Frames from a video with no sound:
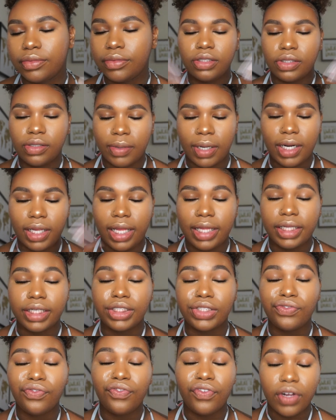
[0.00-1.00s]
So I'm gonna let
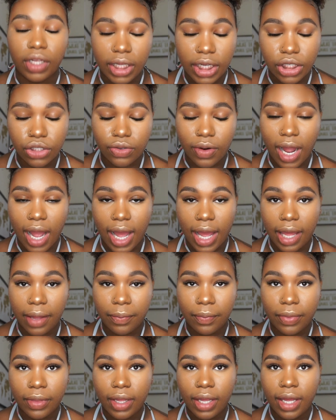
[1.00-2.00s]
this fully dry,
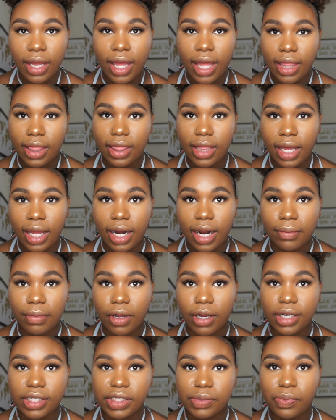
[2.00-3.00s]
and then I'm
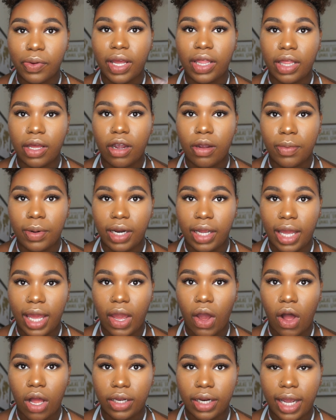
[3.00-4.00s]
gonna spray the Urban
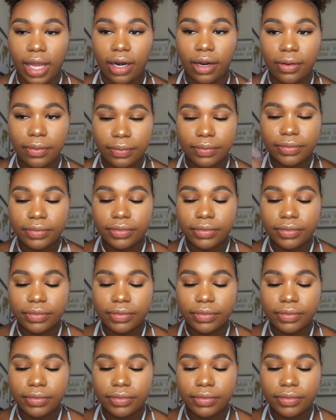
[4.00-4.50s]
Decay All Nighter.